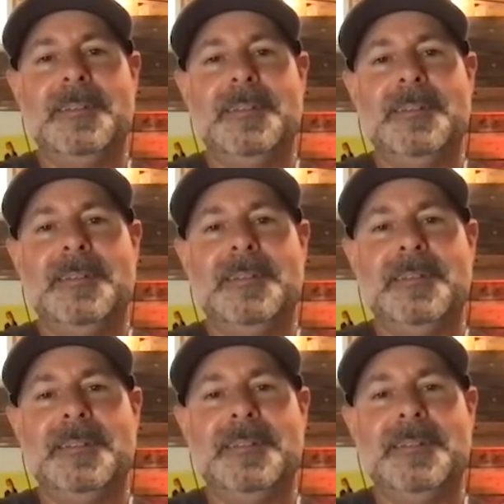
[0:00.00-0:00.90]

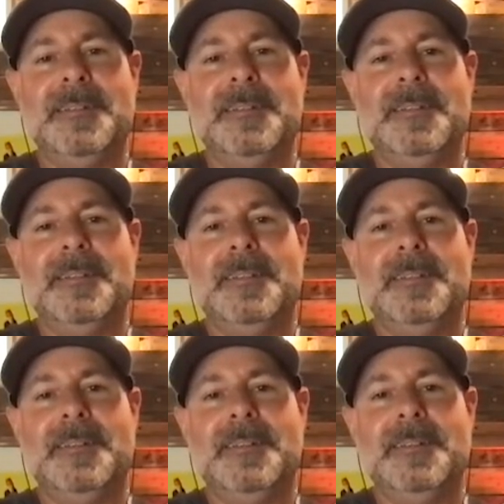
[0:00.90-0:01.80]

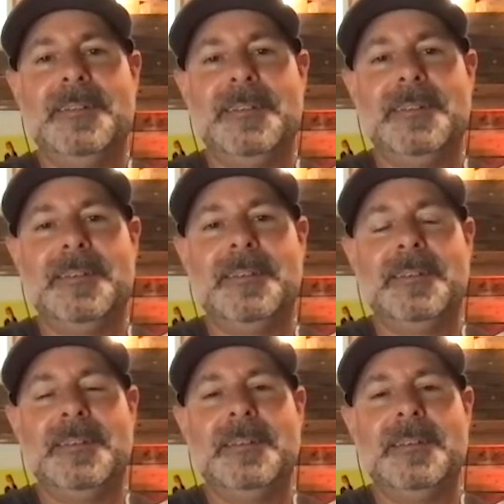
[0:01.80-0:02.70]

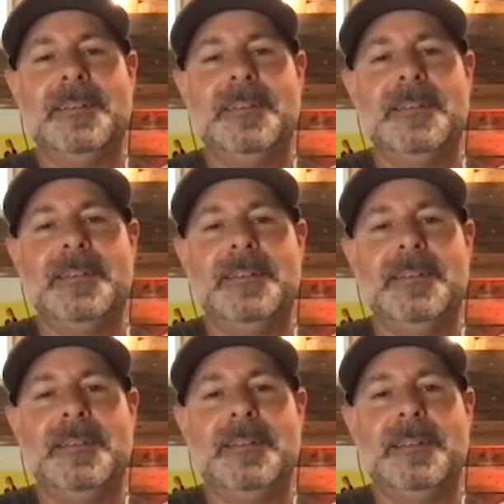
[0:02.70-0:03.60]

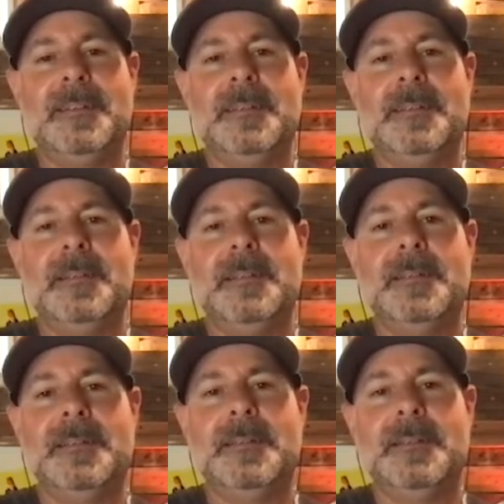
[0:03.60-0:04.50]

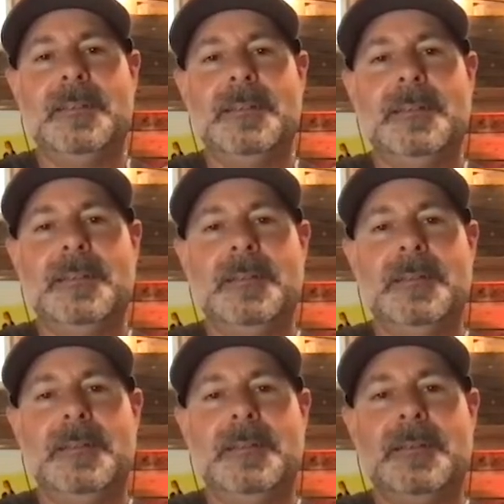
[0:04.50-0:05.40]

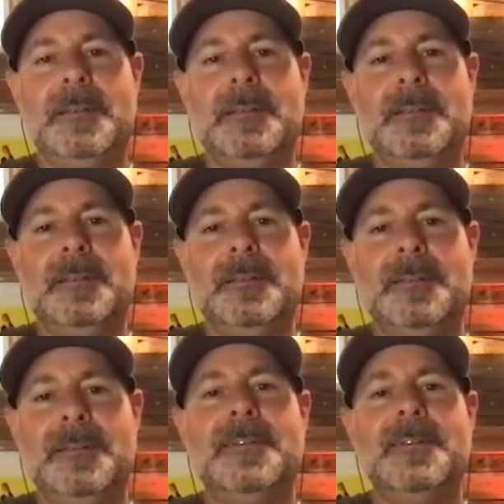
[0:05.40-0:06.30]

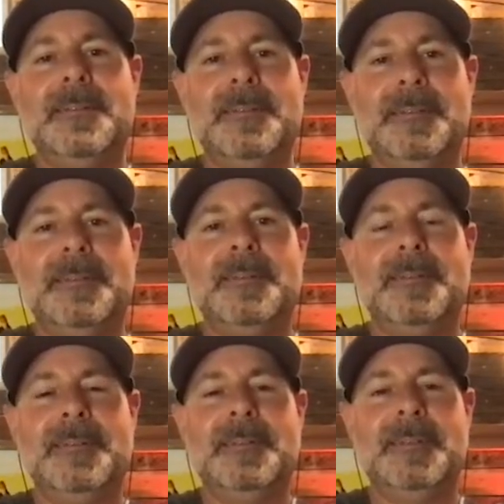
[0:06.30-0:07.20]
(silent)